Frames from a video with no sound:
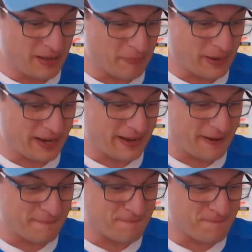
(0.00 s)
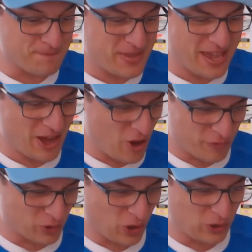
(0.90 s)
But yeah,
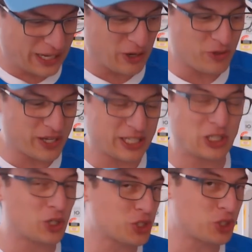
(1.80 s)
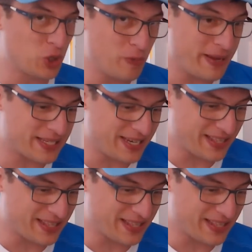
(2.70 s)
overall, I don't think it looks too messy.